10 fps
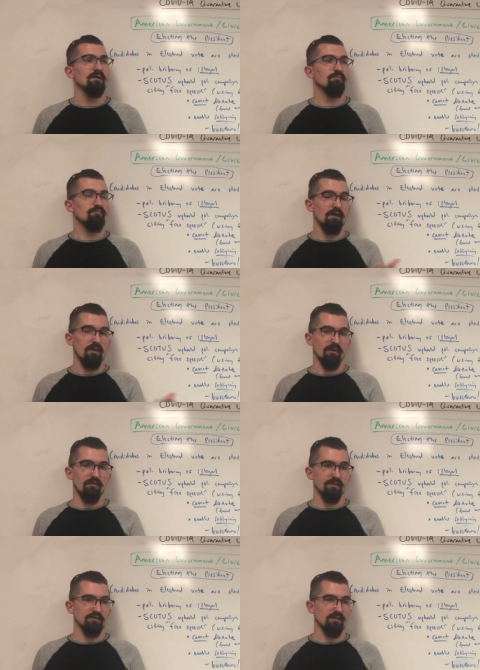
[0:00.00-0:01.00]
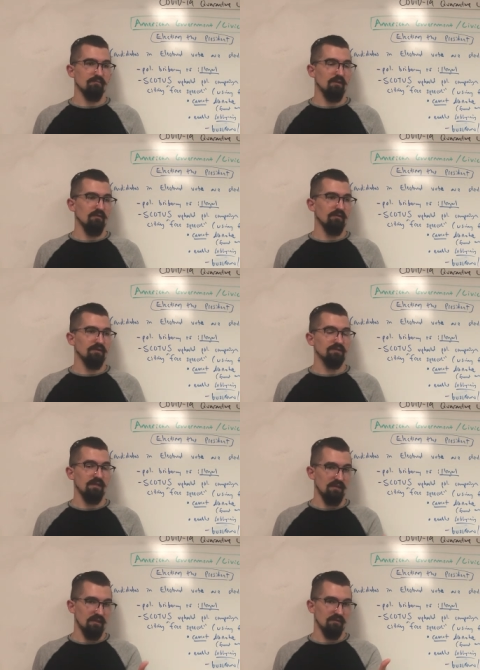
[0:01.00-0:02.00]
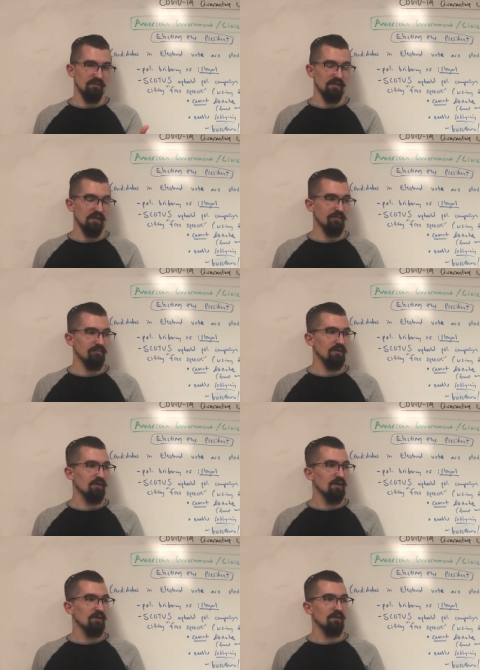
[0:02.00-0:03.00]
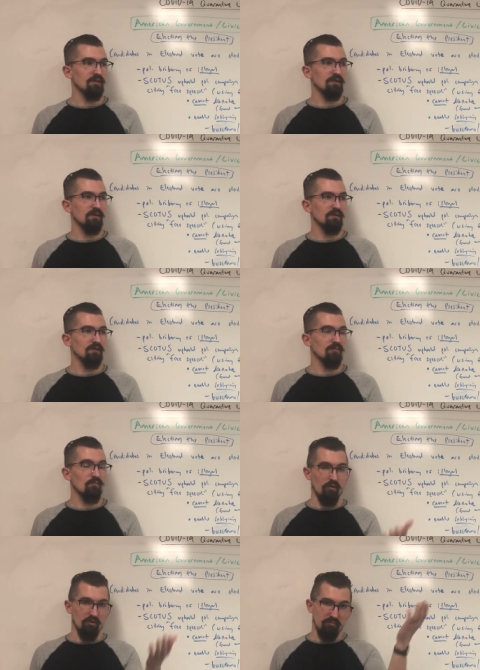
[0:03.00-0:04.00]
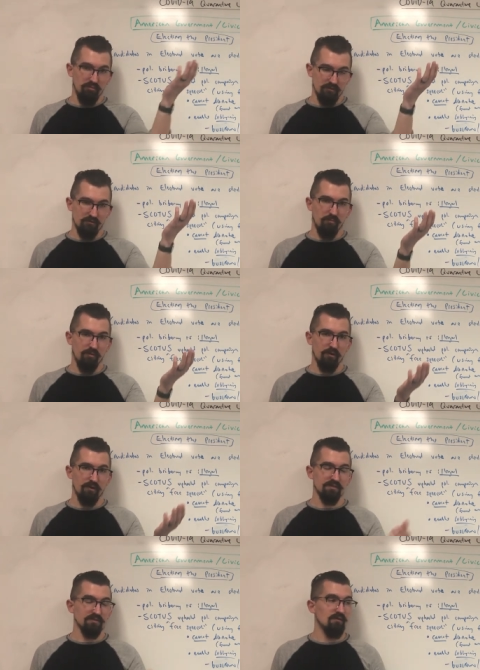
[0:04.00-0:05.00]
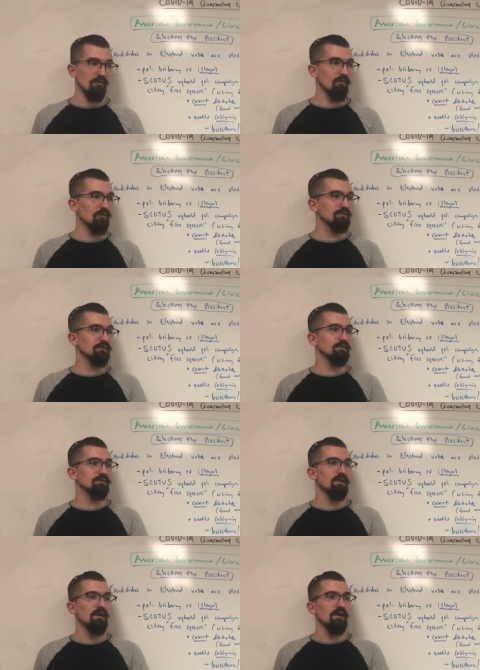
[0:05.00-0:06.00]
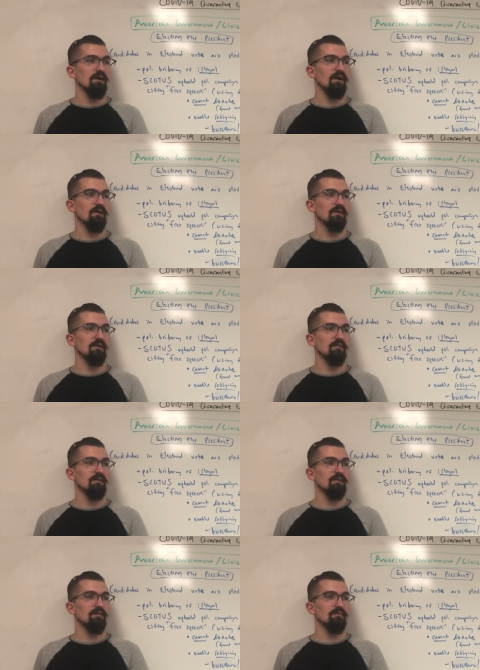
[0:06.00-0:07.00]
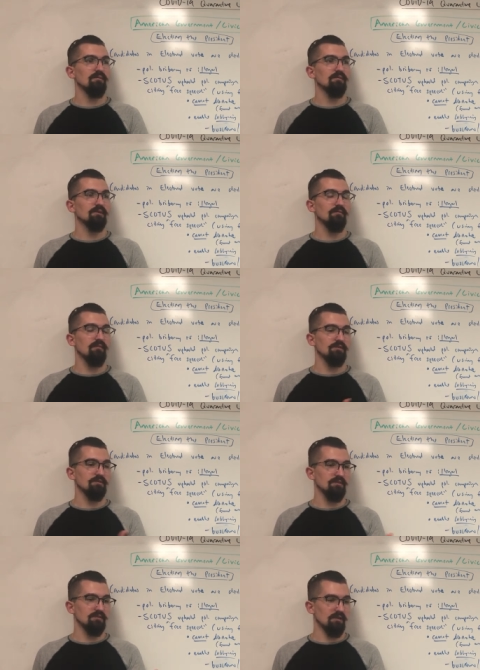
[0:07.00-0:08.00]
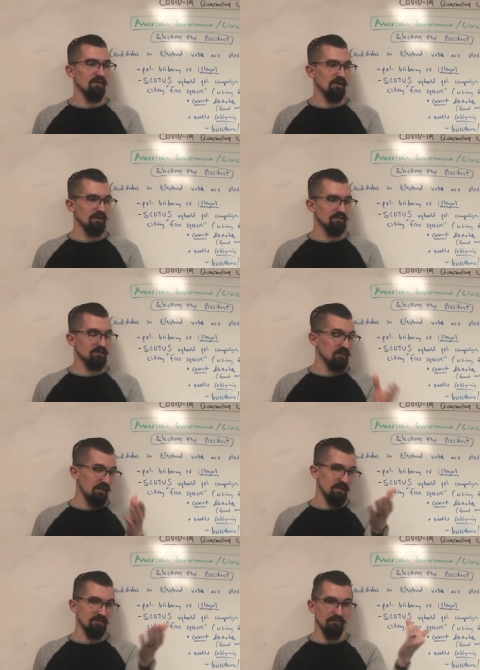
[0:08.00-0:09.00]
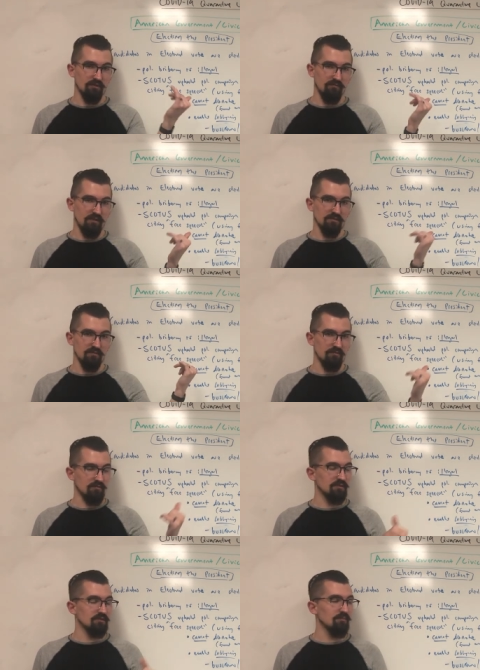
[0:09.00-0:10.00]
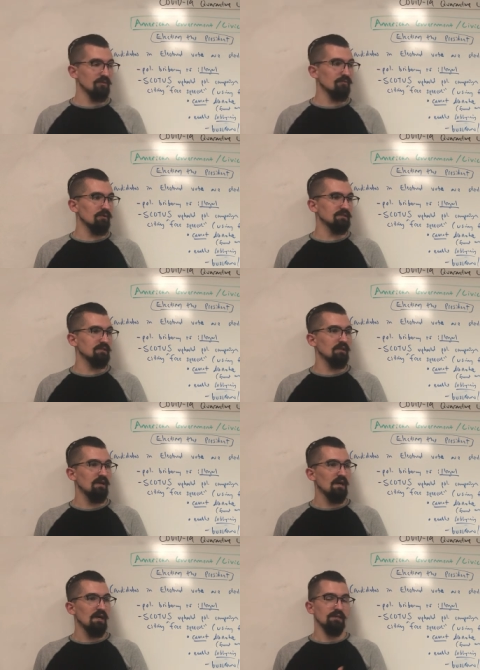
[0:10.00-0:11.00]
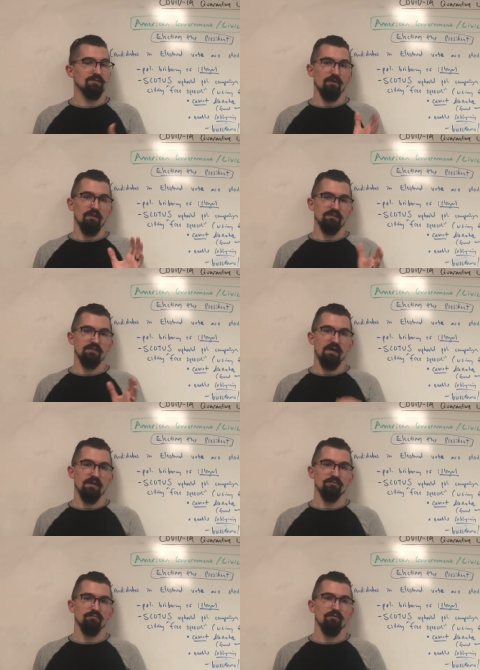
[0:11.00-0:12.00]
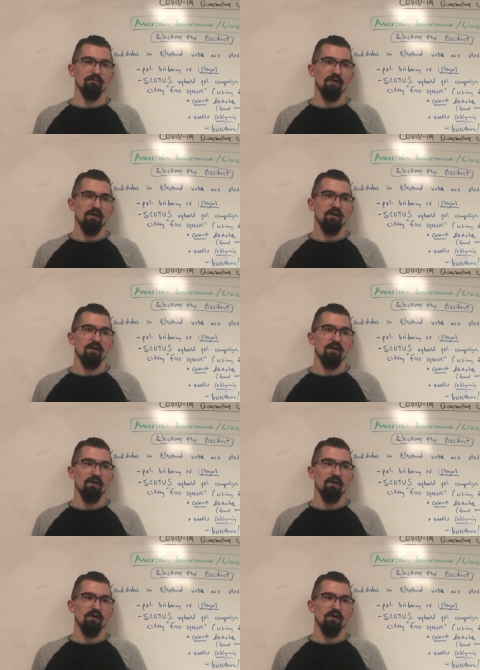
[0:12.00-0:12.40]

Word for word: the primaries and their relevance and how they came to be, the role of political parties and their origins, the conventions and caucuses and the National Convention for determining the president, as well as the actual